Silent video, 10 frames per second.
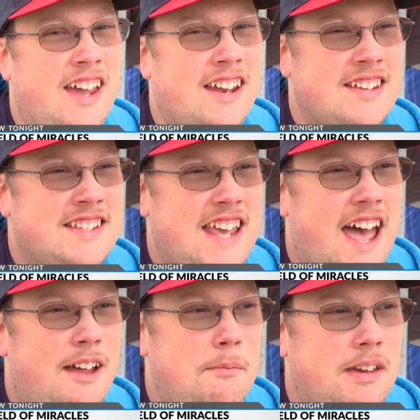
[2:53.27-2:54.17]
kind of
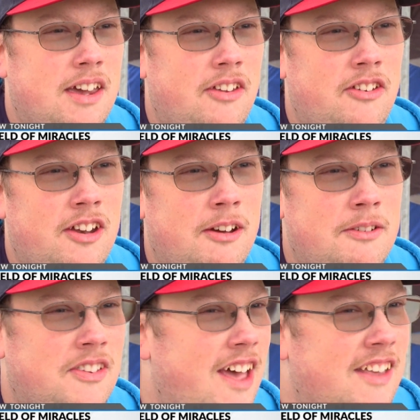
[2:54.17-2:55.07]
sad because, you know,
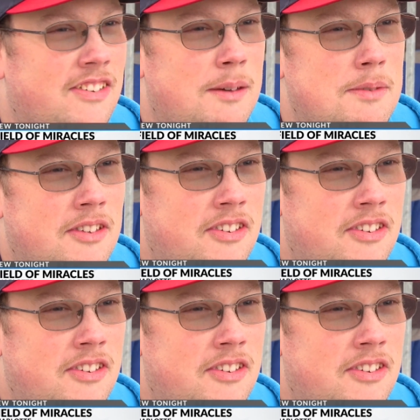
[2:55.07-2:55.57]
it's the last game of the